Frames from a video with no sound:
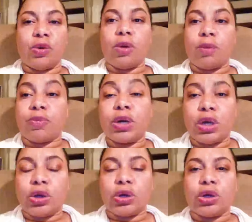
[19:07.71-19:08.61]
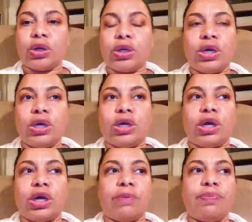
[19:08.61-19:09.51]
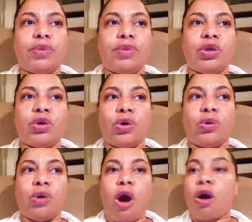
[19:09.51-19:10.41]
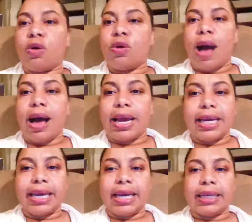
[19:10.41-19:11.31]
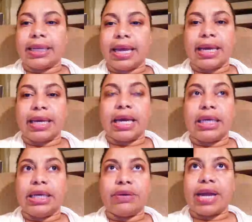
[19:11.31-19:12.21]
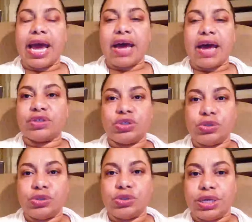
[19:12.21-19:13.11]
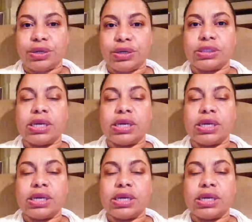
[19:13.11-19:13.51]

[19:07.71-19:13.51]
pretty good, ROI in like a year and a half to 2 years.